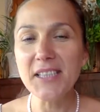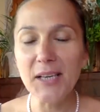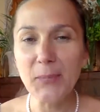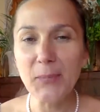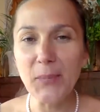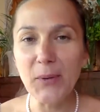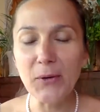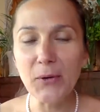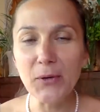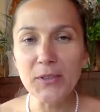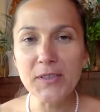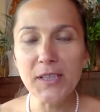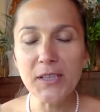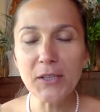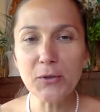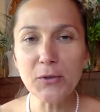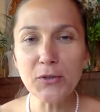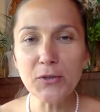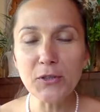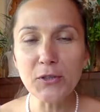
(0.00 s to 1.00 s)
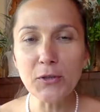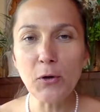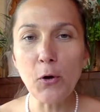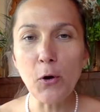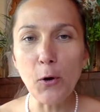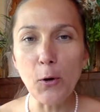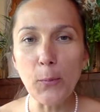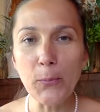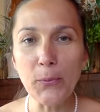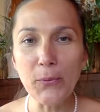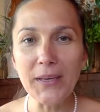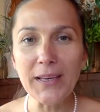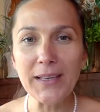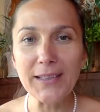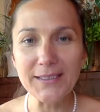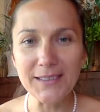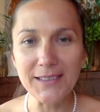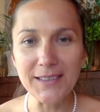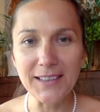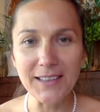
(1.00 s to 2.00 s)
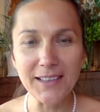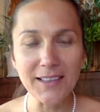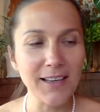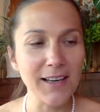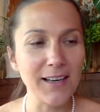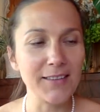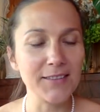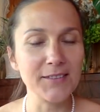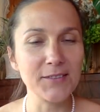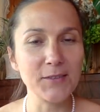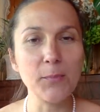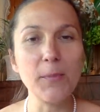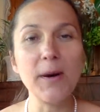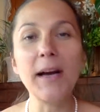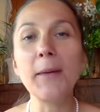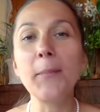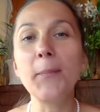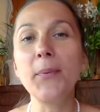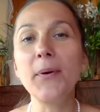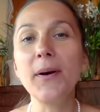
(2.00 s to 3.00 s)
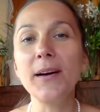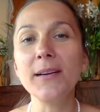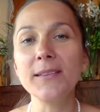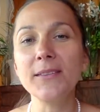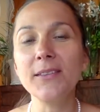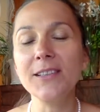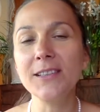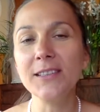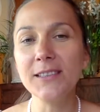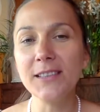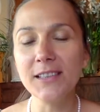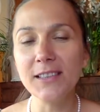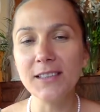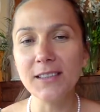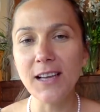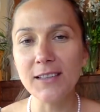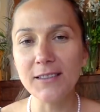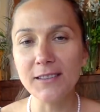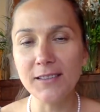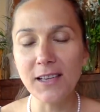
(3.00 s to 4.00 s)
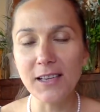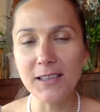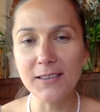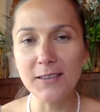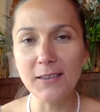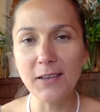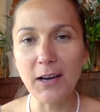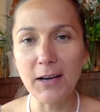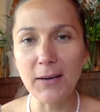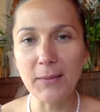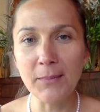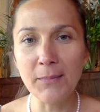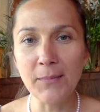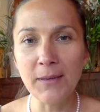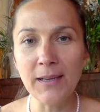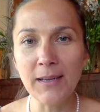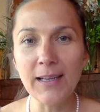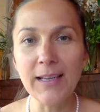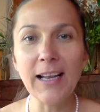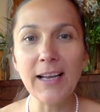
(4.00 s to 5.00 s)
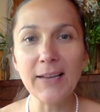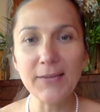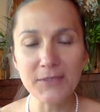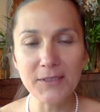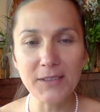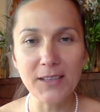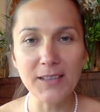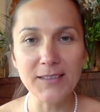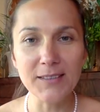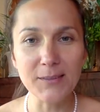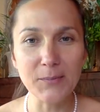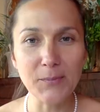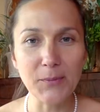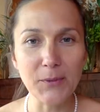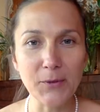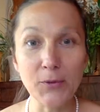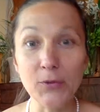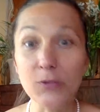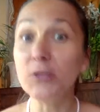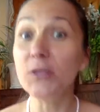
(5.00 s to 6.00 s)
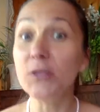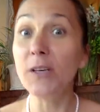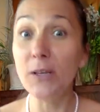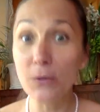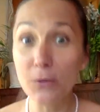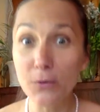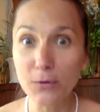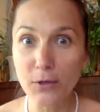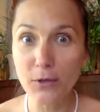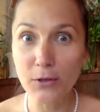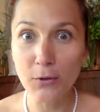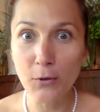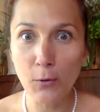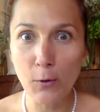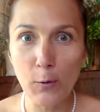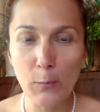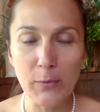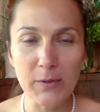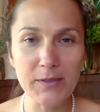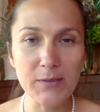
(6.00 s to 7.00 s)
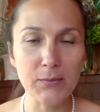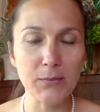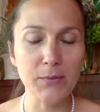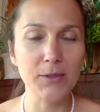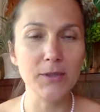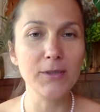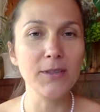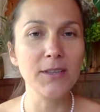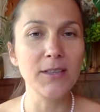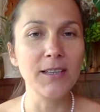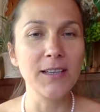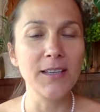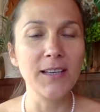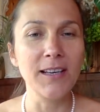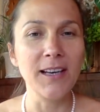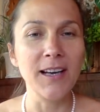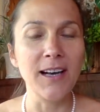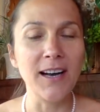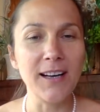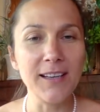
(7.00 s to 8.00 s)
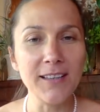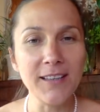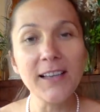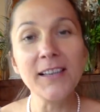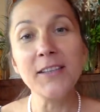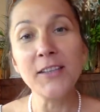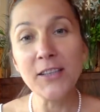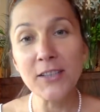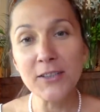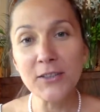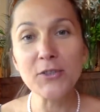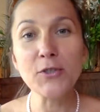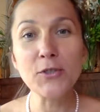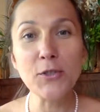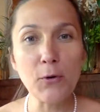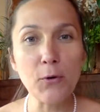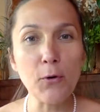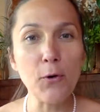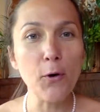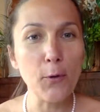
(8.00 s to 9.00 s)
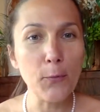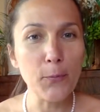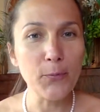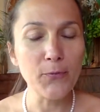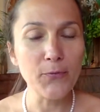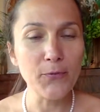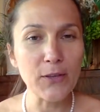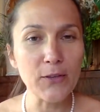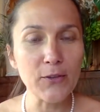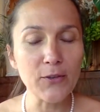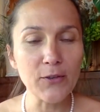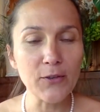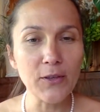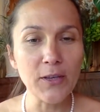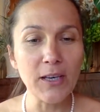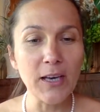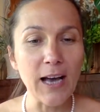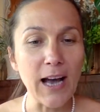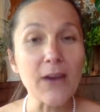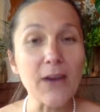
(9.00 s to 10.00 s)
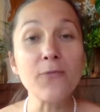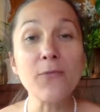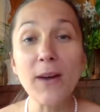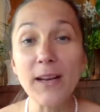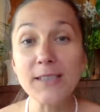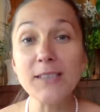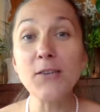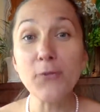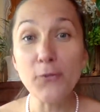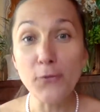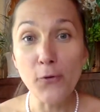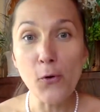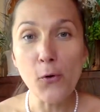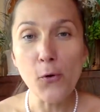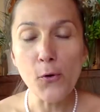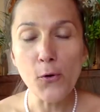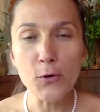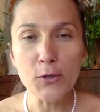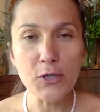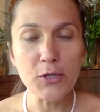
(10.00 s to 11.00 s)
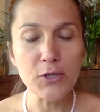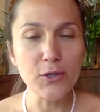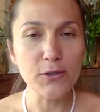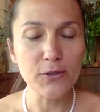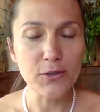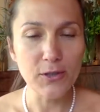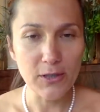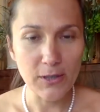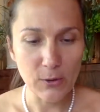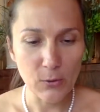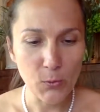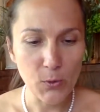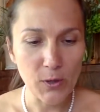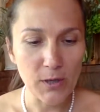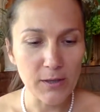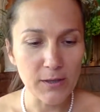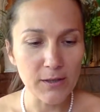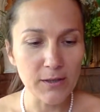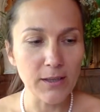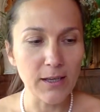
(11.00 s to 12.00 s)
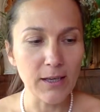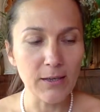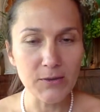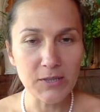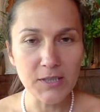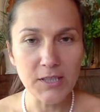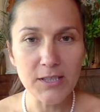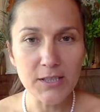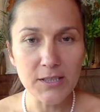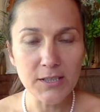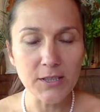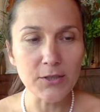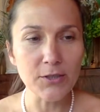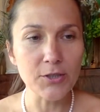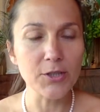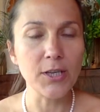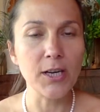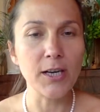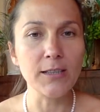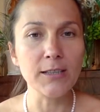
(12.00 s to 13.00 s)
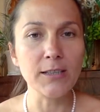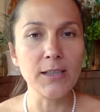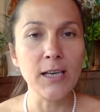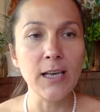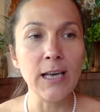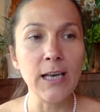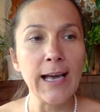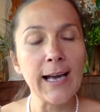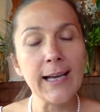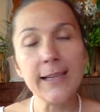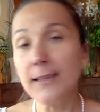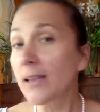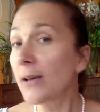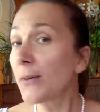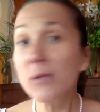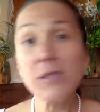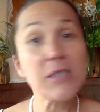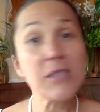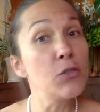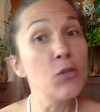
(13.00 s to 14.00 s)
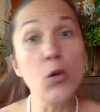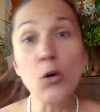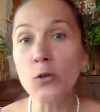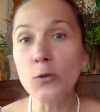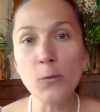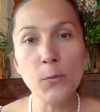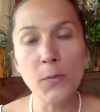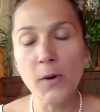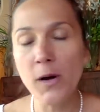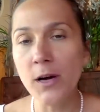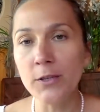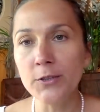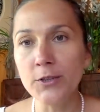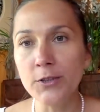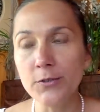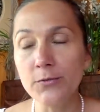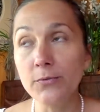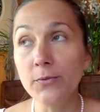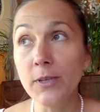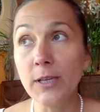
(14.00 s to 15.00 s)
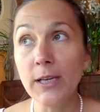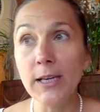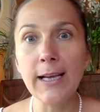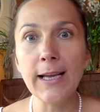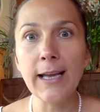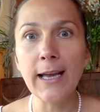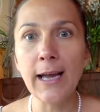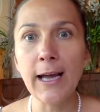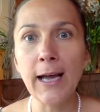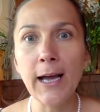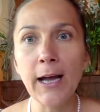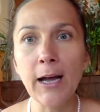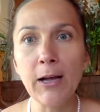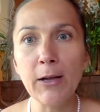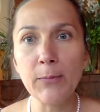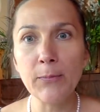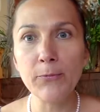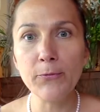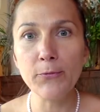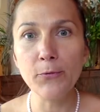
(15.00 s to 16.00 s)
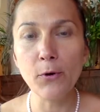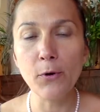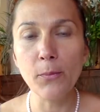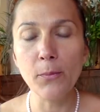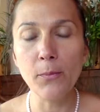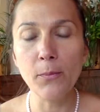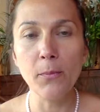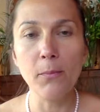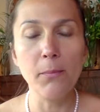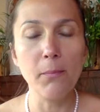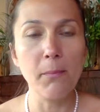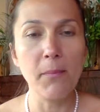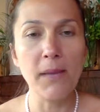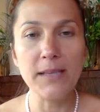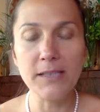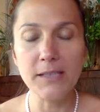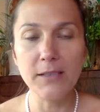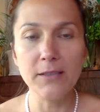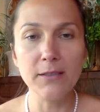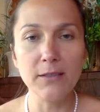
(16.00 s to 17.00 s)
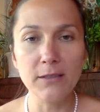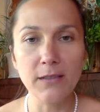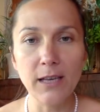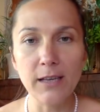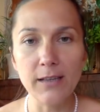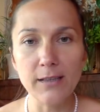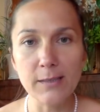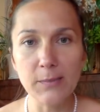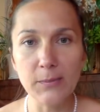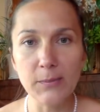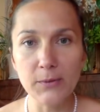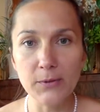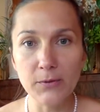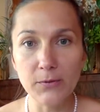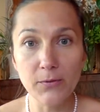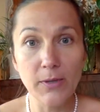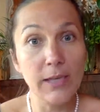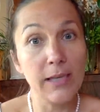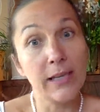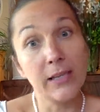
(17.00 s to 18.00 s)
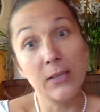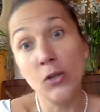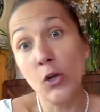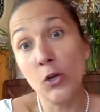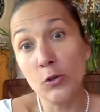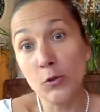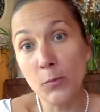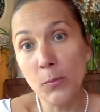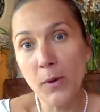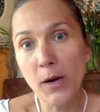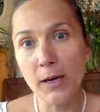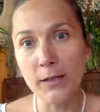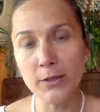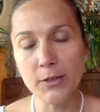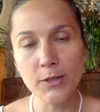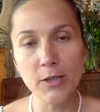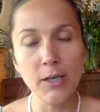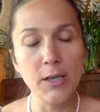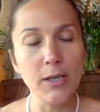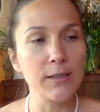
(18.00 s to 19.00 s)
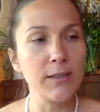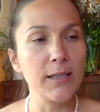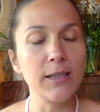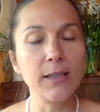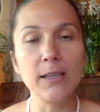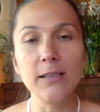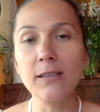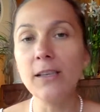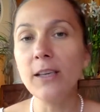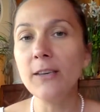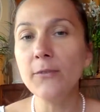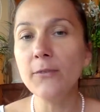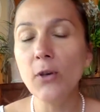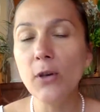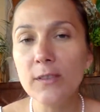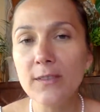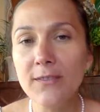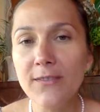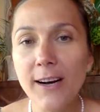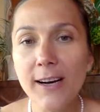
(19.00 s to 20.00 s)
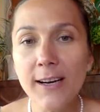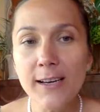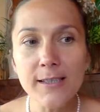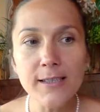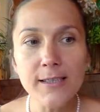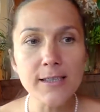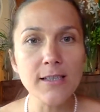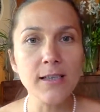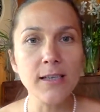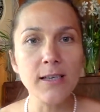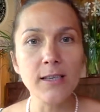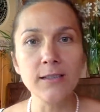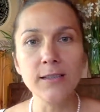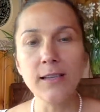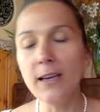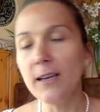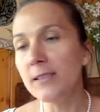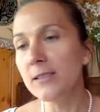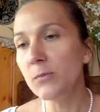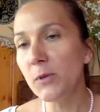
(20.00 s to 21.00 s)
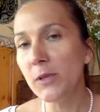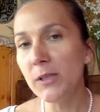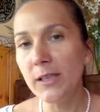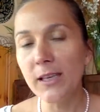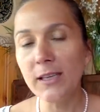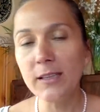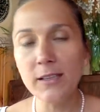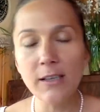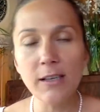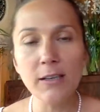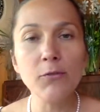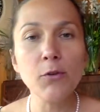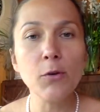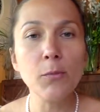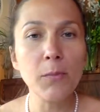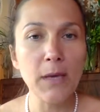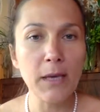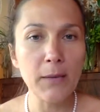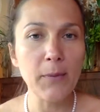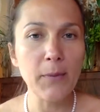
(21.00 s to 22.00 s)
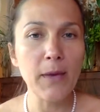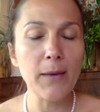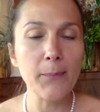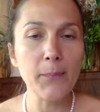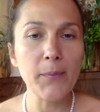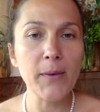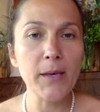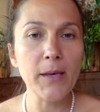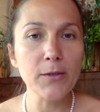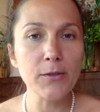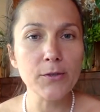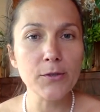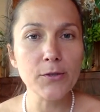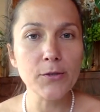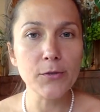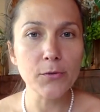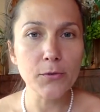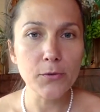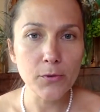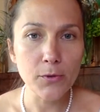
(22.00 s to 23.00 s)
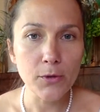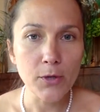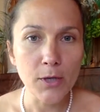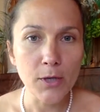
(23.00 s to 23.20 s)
because I couldn't cope easily, and my partner at that time left us because he couldn't cope as well. Yeah. And I needed to cope with already 4 children and 1 autistic child. And there was not much really help from medical expert, really not much. They can give you advice. They as well can give you maybe a pill to